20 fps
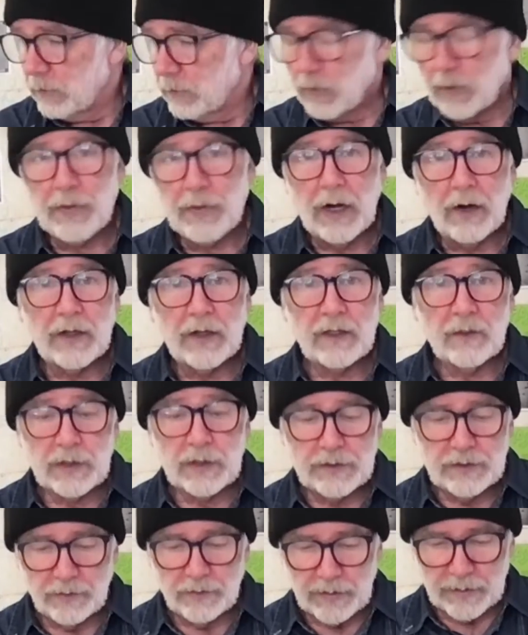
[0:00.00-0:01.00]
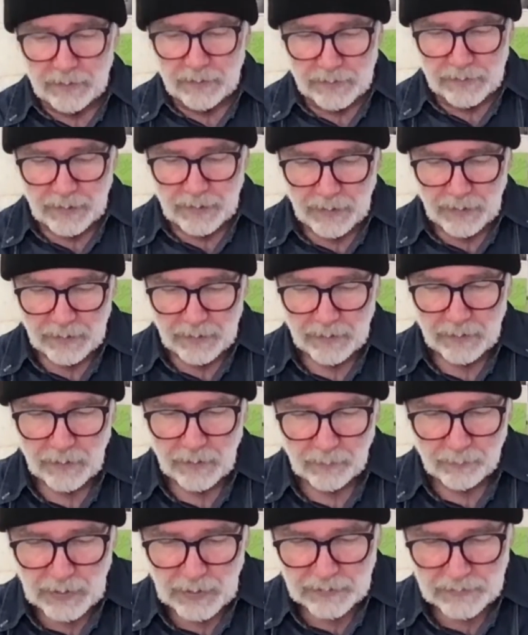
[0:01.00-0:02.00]
Preparing the materials.
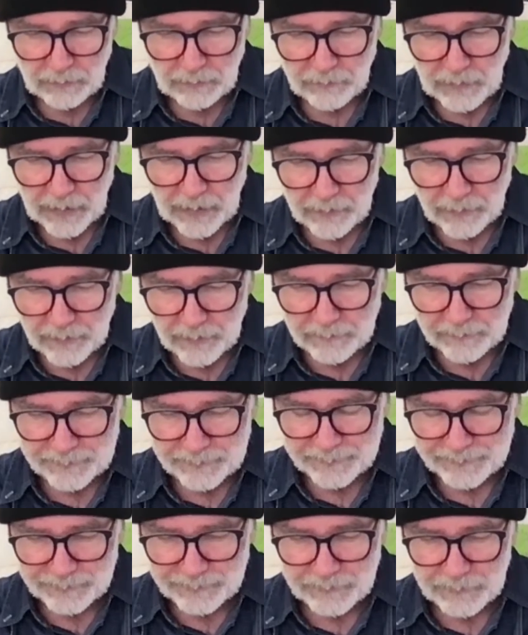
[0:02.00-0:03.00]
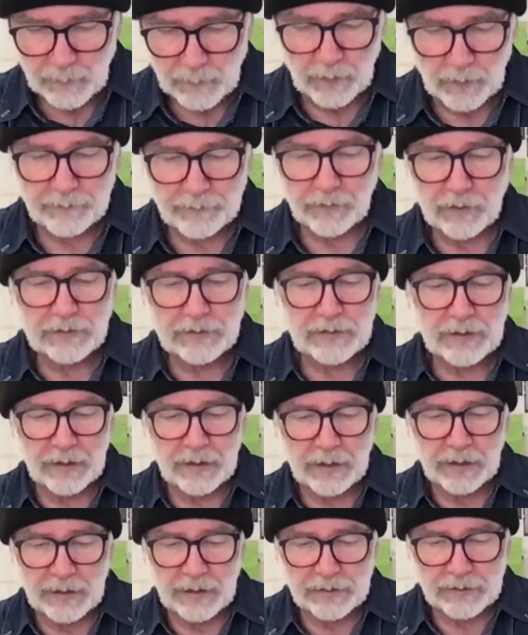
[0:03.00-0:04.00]
Your piece of leather. Well, the first
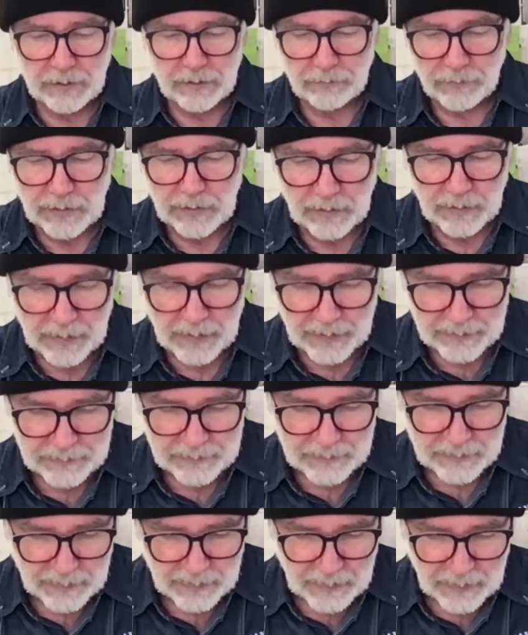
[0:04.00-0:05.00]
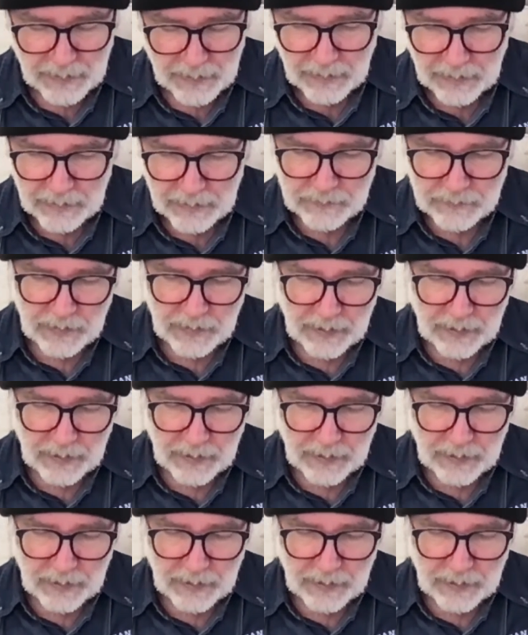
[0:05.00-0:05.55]
thing you need to realize is